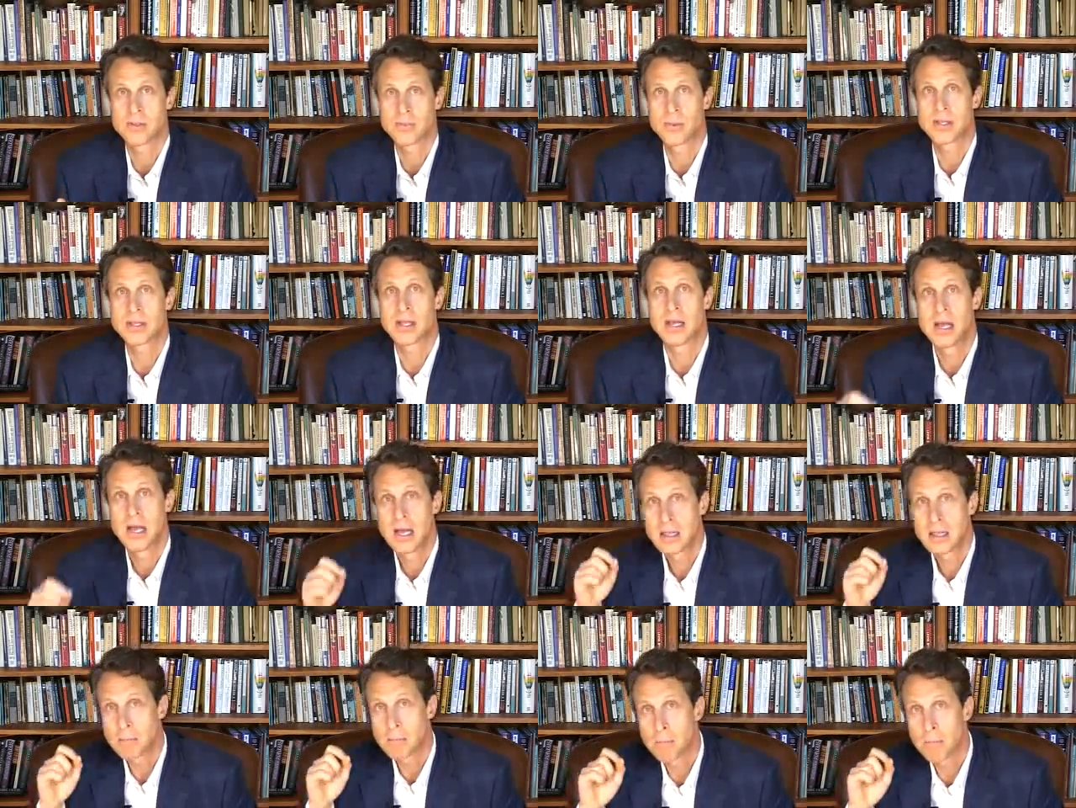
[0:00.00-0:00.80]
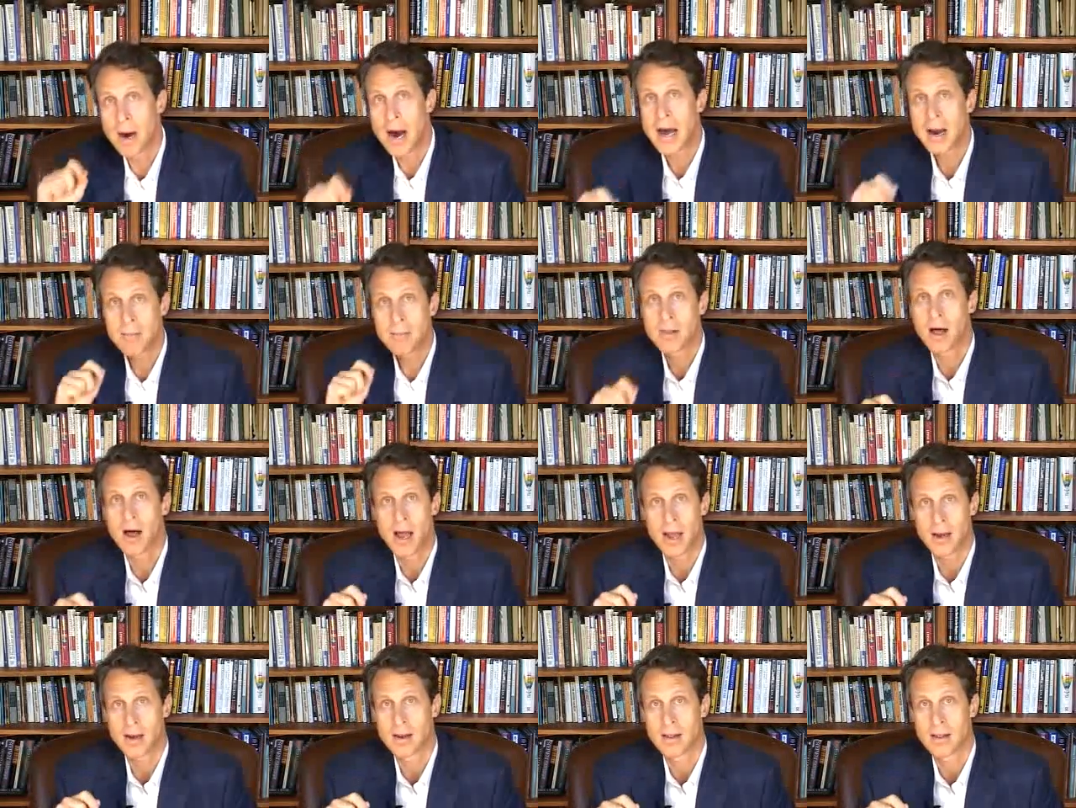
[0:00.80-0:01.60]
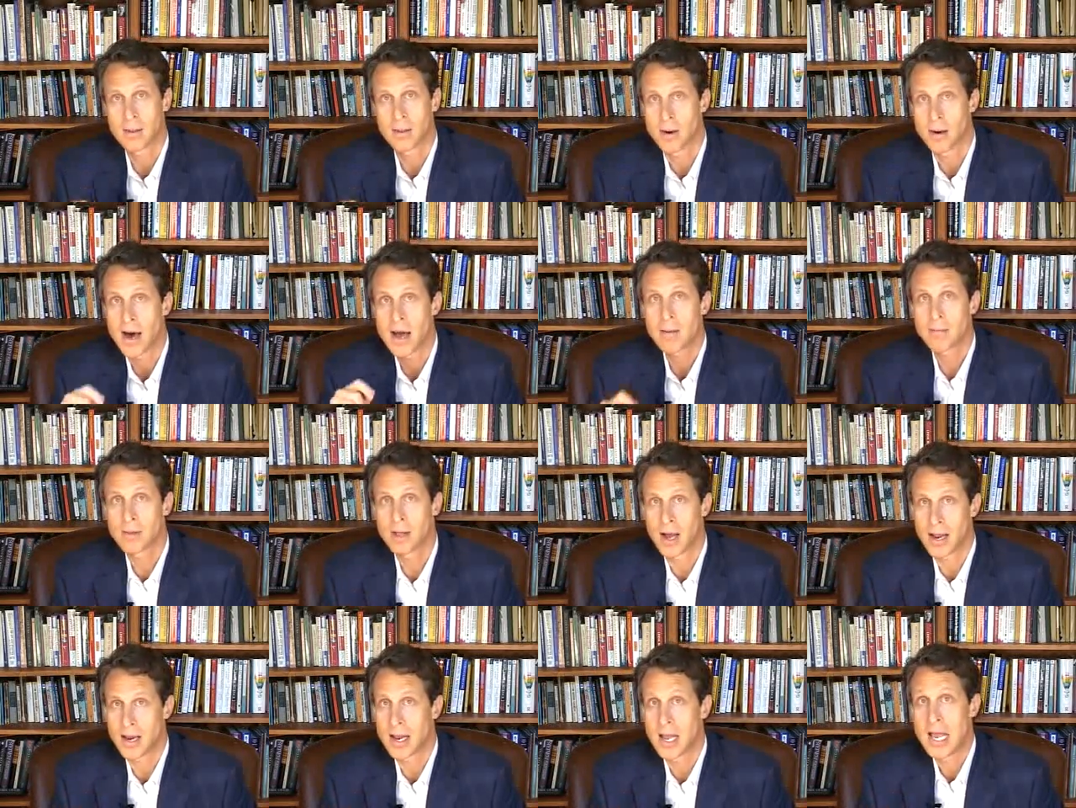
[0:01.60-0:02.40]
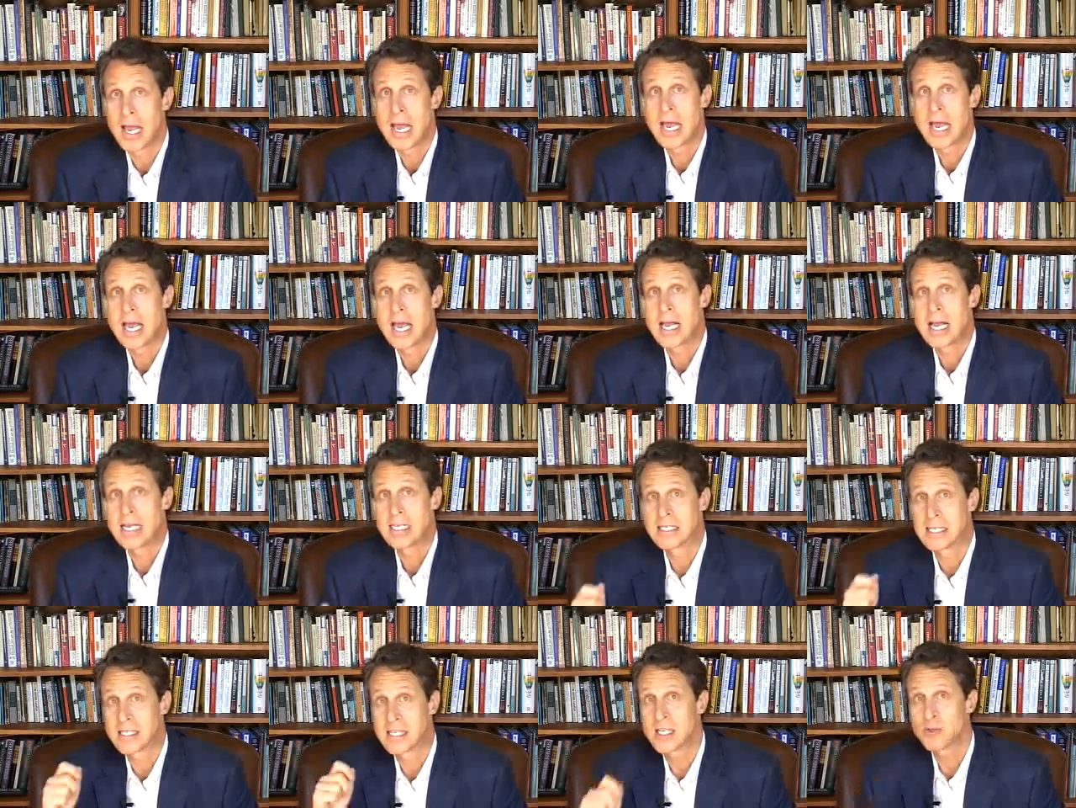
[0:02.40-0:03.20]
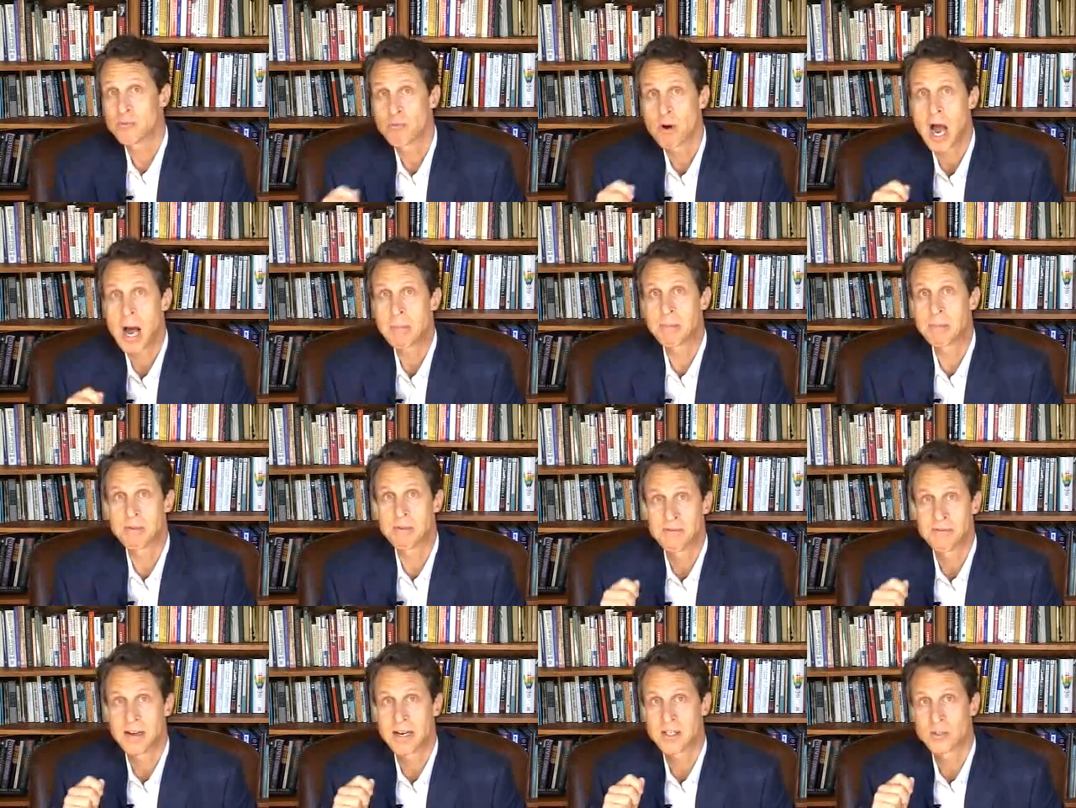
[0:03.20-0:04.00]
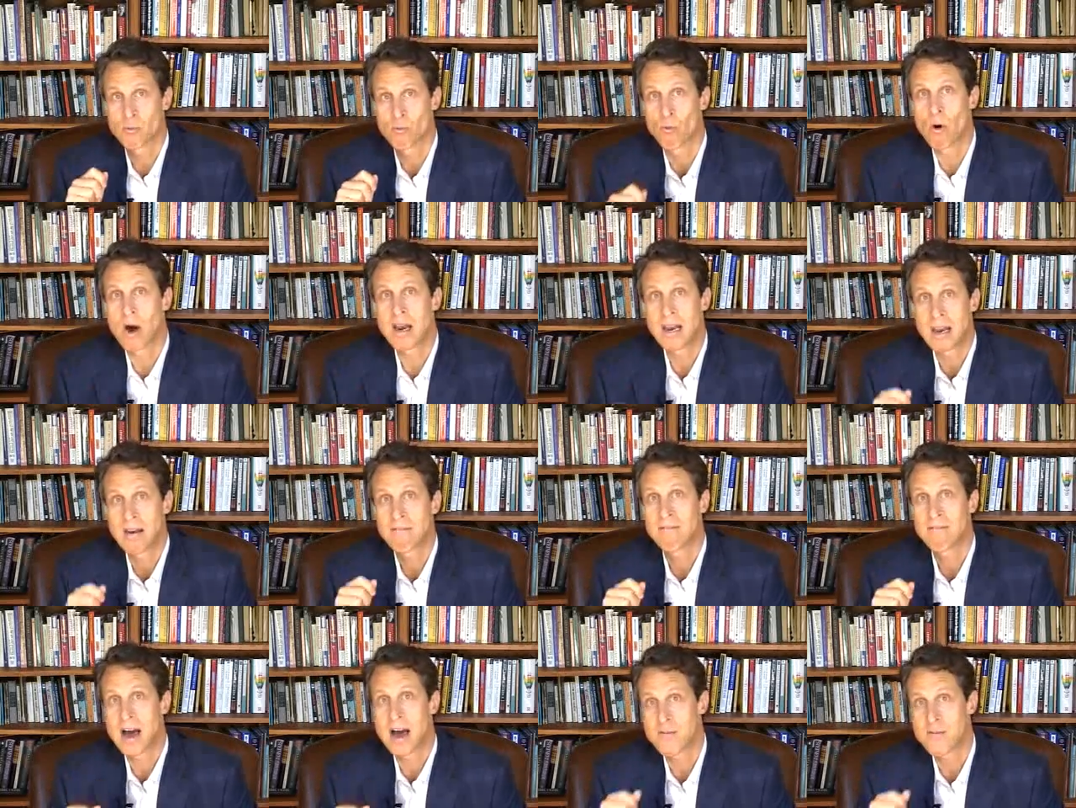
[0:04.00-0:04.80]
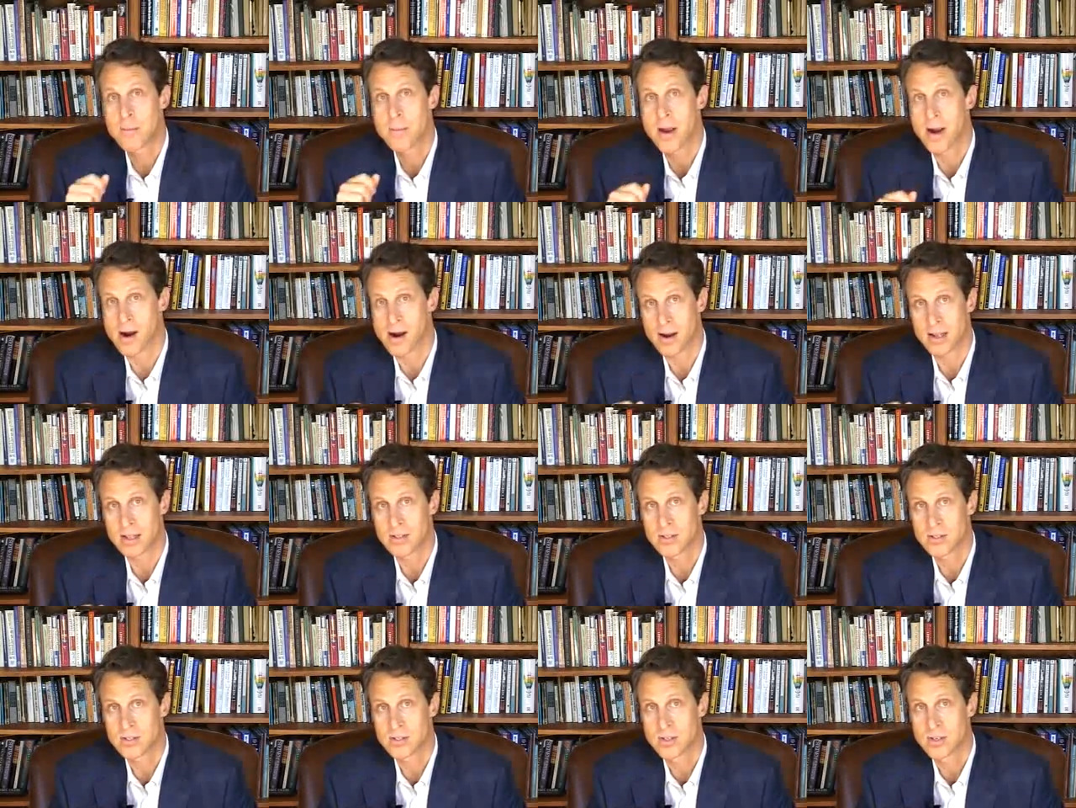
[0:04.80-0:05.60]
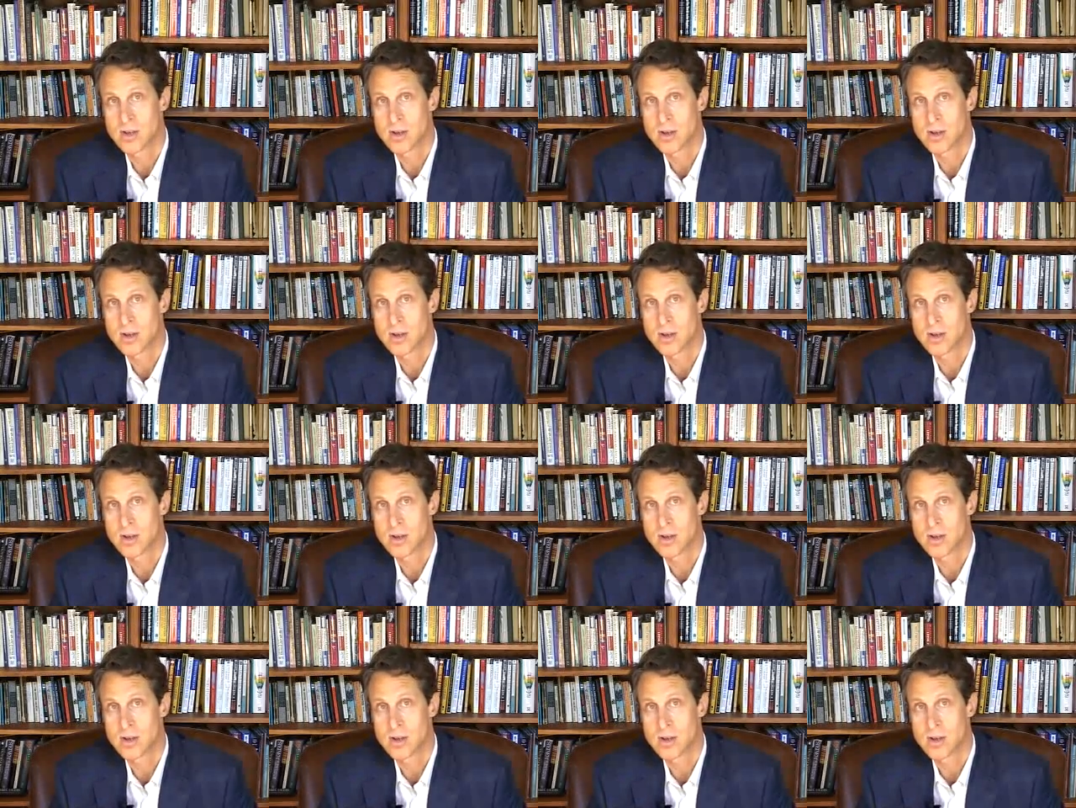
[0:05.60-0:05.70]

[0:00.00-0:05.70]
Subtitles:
But the bottom line is that this problem affects 1 in 5 Americans,